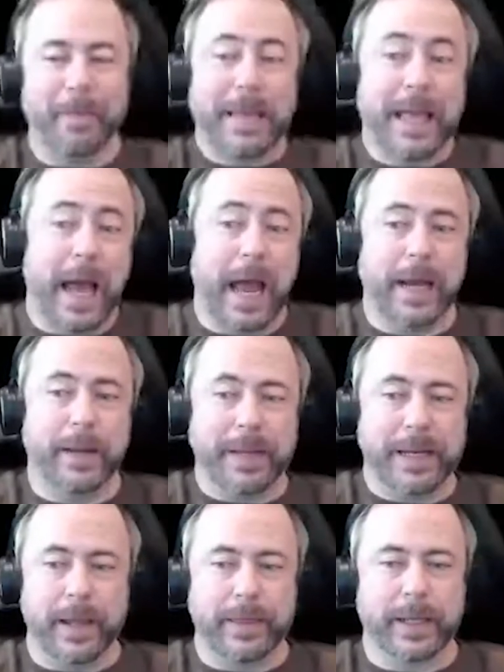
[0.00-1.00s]
Yeah, and I
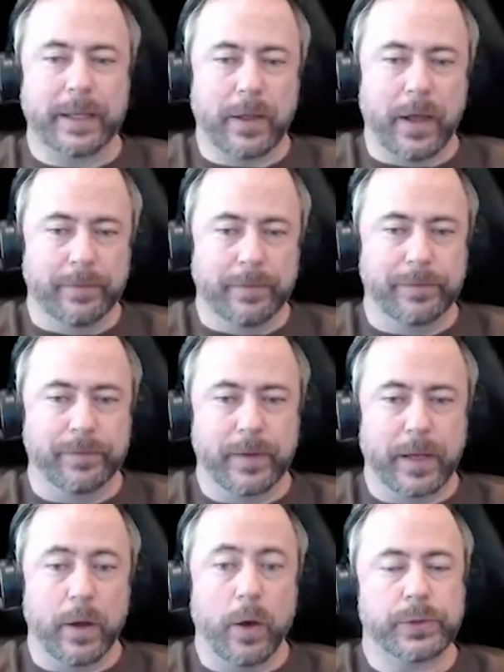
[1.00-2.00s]
mean, I think a lot of.
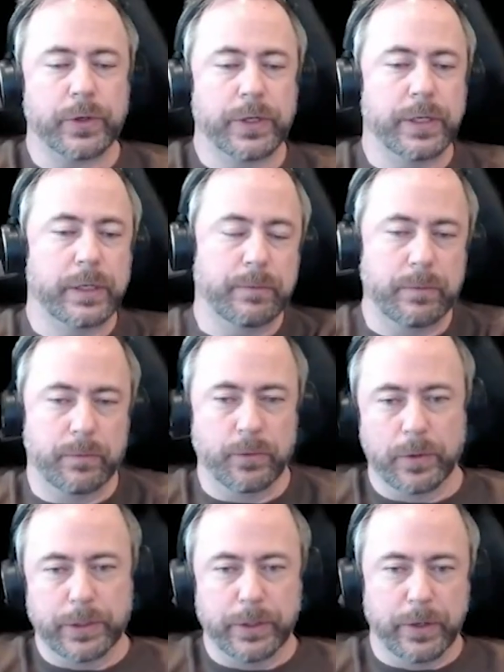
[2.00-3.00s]
Oh, sorry,
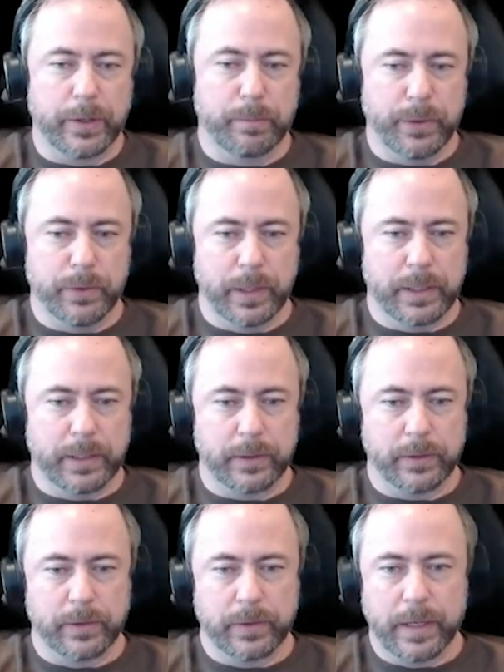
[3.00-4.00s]
Roland, you're on mute, I think,
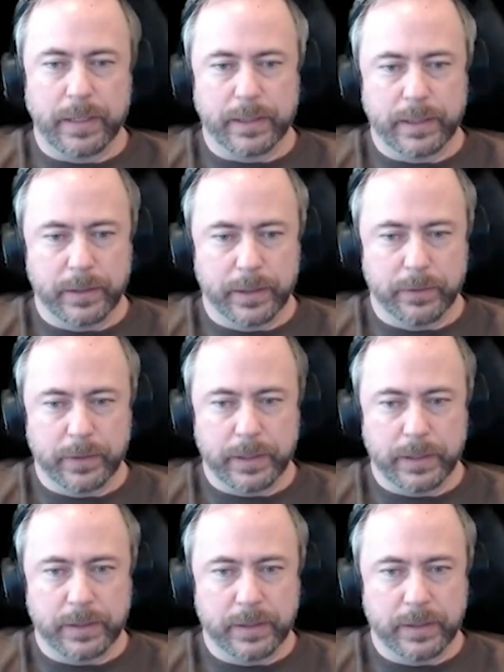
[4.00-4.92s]
or I didn't hear you at least.